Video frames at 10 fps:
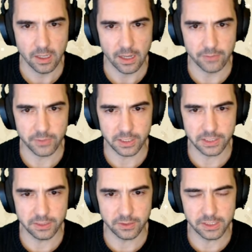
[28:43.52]
I've got to
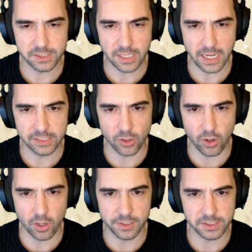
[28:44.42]
kill these guys
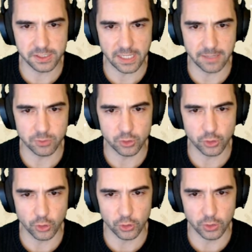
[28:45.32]
on the same
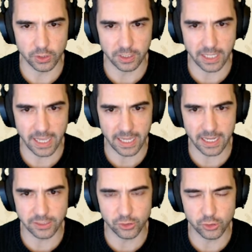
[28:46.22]
turn. Can
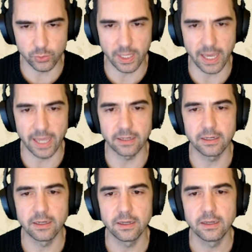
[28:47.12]
I do that
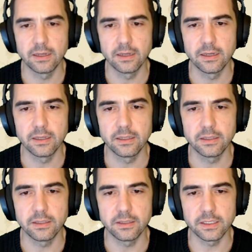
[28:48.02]

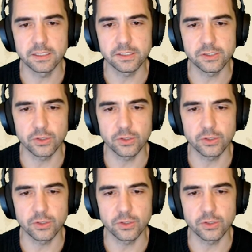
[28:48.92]
this